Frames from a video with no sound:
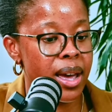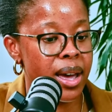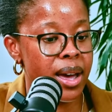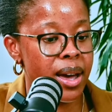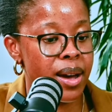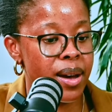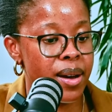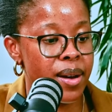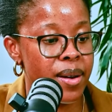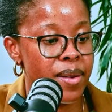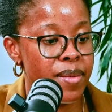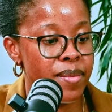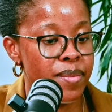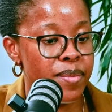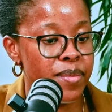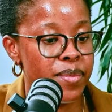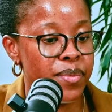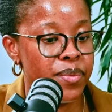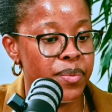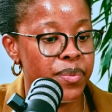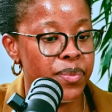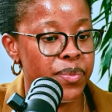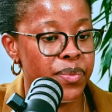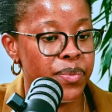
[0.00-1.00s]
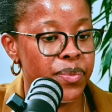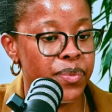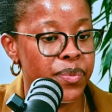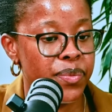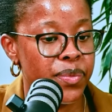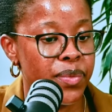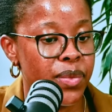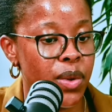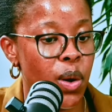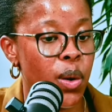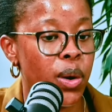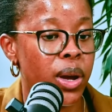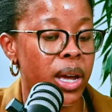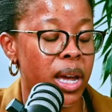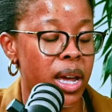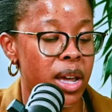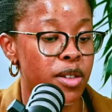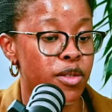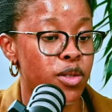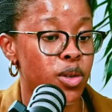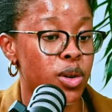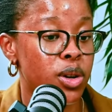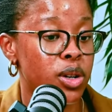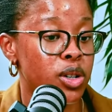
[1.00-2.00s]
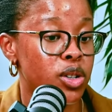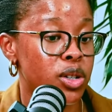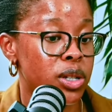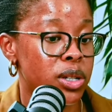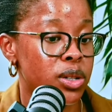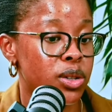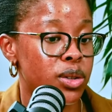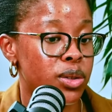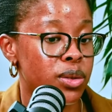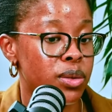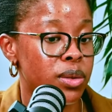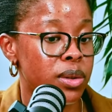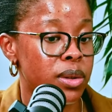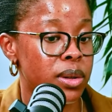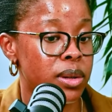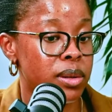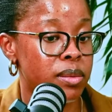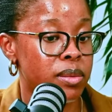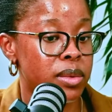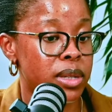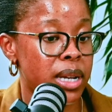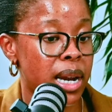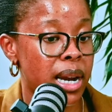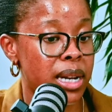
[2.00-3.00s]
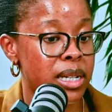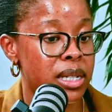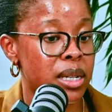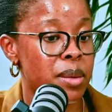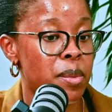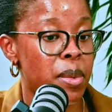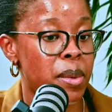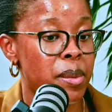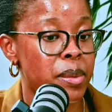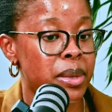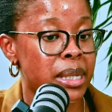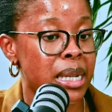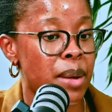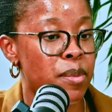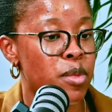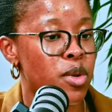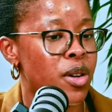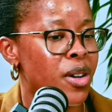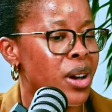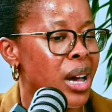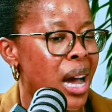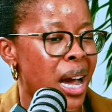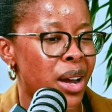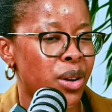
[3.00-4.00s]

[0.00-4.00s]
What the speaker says: Okay, if you could just tell us some.